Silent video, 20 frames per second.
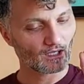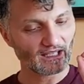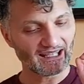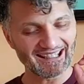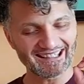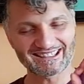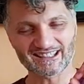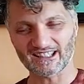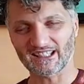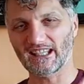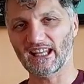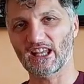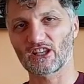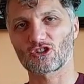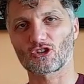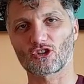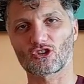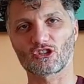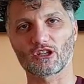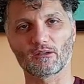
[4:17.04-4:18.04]
in a
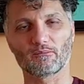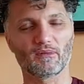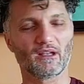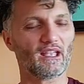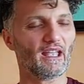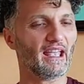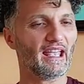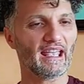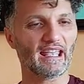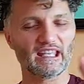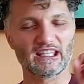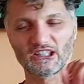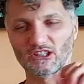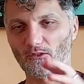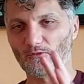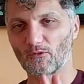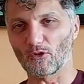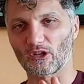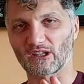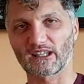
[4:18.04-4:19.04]
relationship, in a
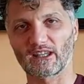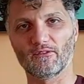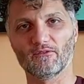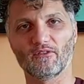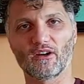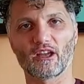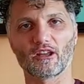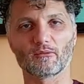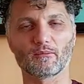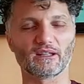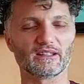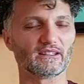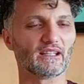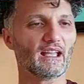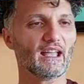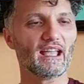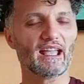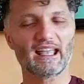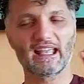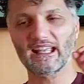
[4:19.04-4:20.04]
work environment,
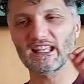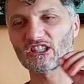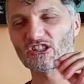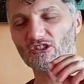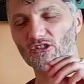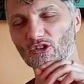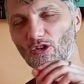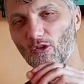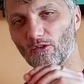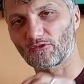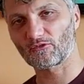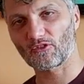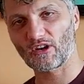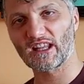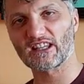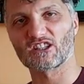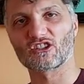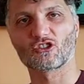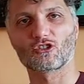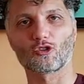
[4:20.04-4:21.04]
in your
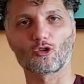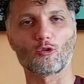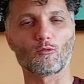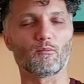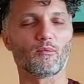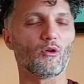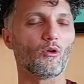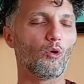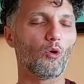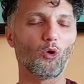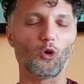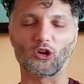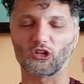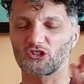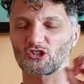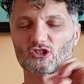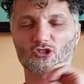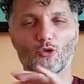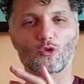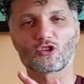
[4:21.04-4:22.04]
friends group or
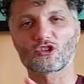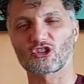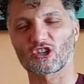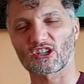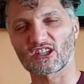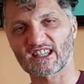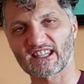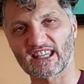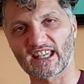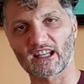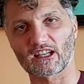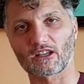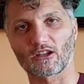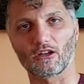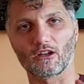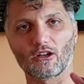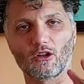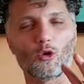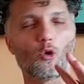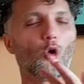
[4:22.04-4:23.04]
social
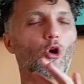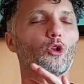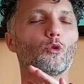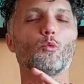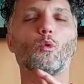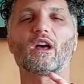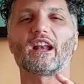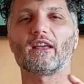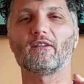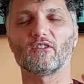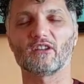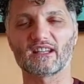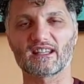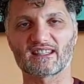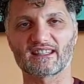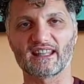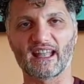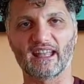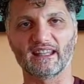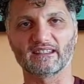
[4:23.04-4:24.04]
circle or whatever
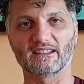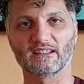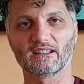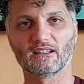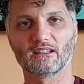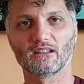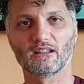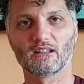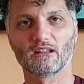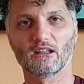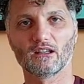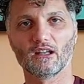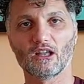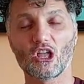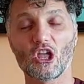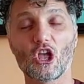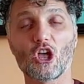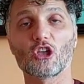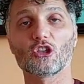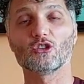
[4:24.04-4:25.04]
is that,
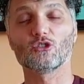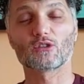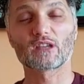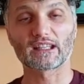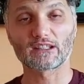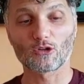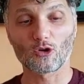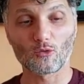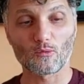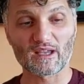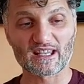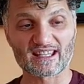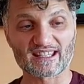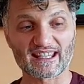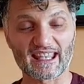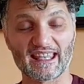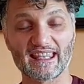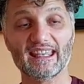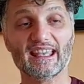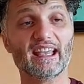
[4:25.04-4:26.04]
you can always
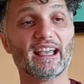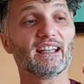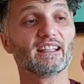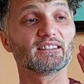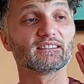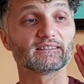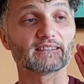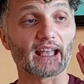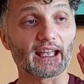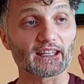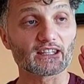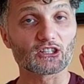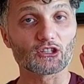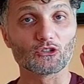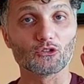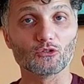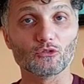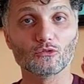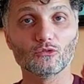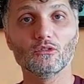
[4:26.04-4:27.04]
say, thank
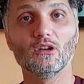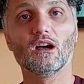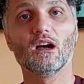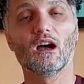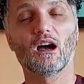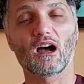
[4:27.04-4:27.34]
you.